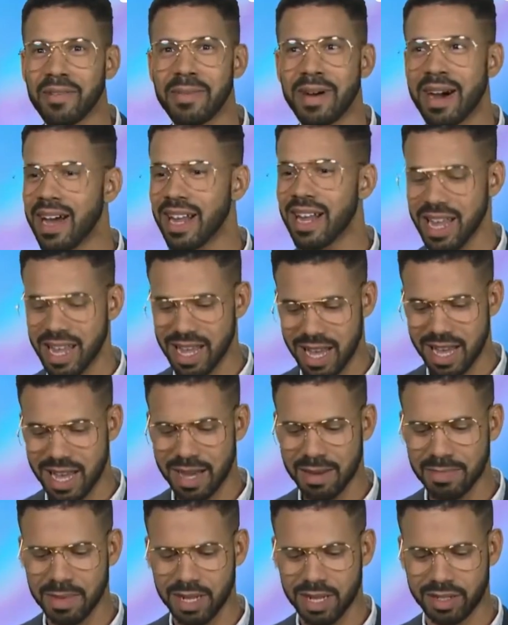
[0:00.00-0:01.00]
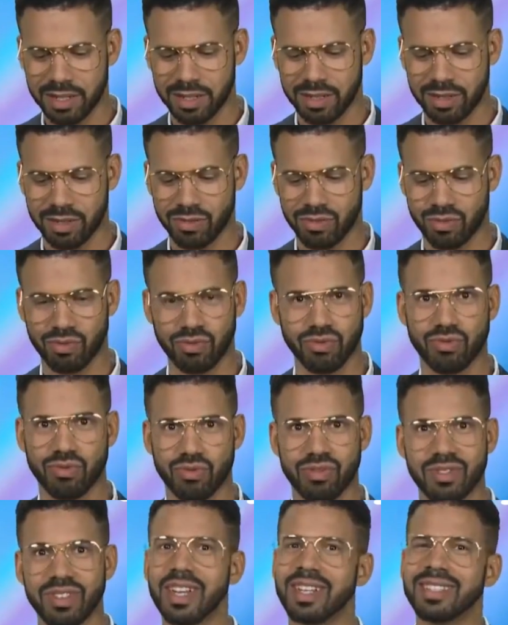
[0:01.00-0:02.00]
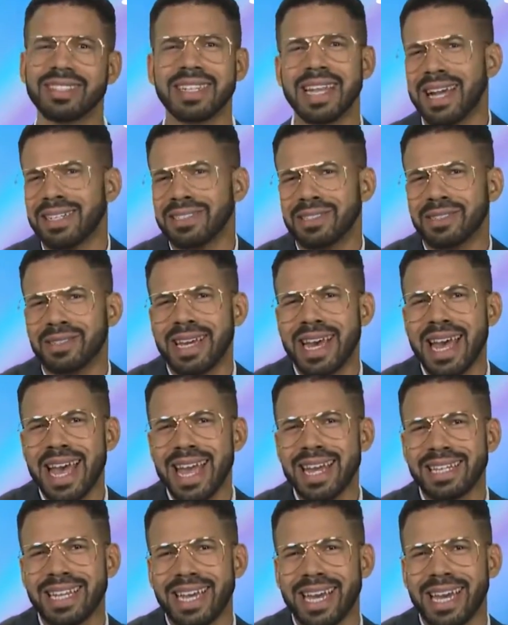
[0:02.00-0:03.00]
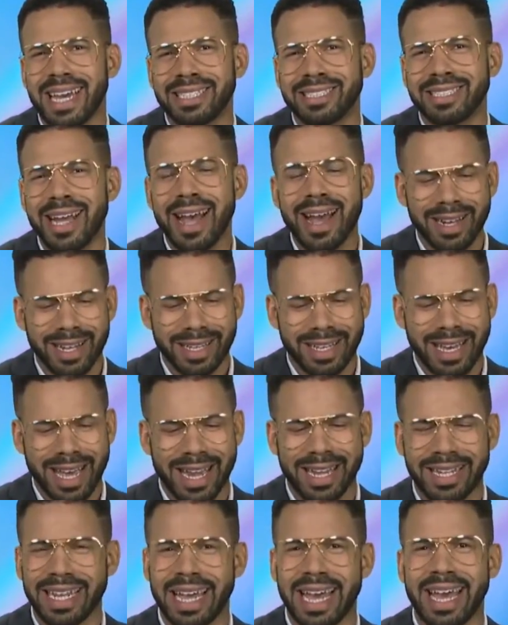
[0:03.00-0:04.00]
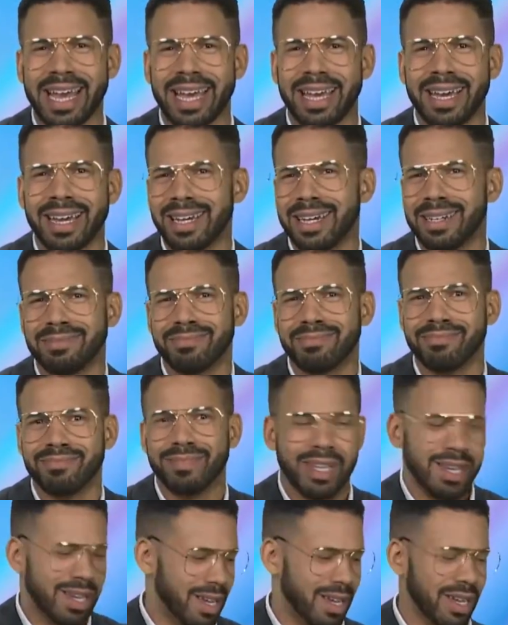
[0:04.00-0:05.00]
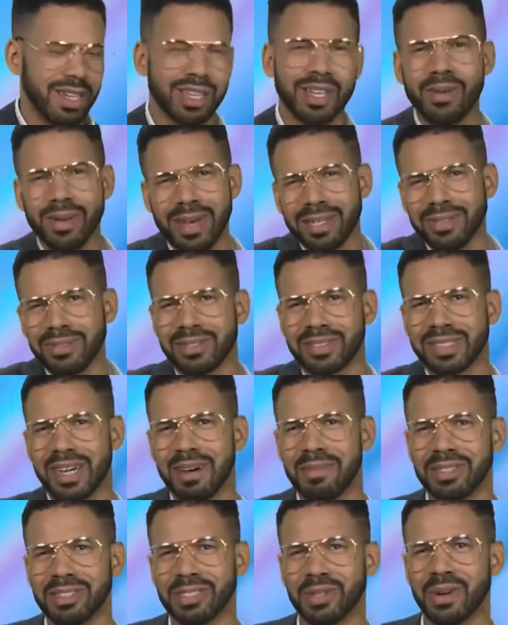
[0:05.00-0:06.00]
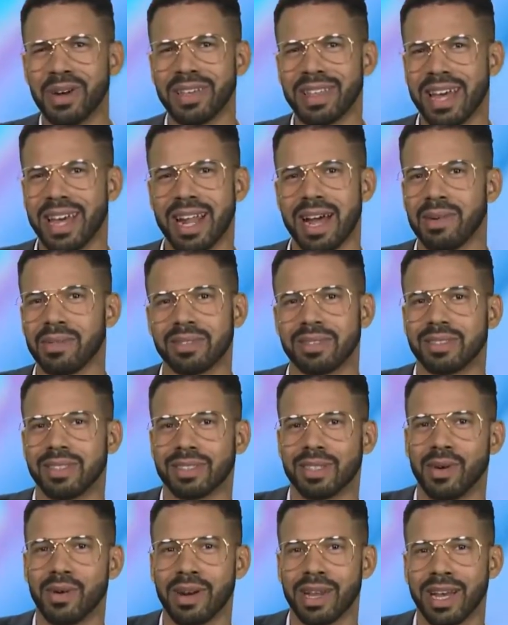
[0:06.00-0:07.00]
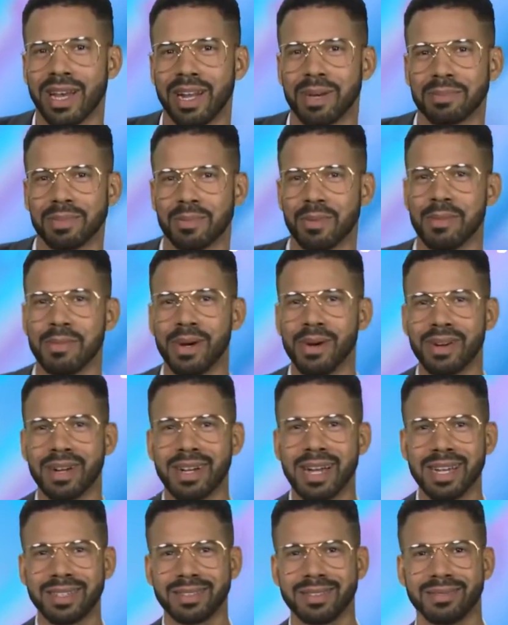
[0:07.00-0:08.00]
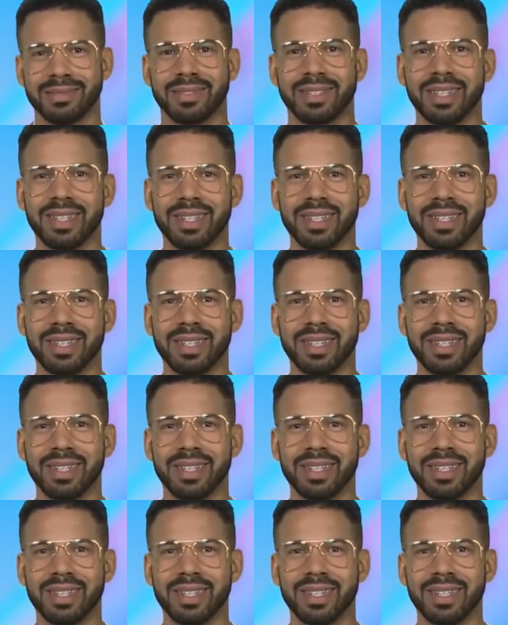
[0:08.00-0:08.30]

everybody, it's National Cake Day, Chocolate Cake Day. Go get you some, enjoy that. I was just holding it up to promote it, not to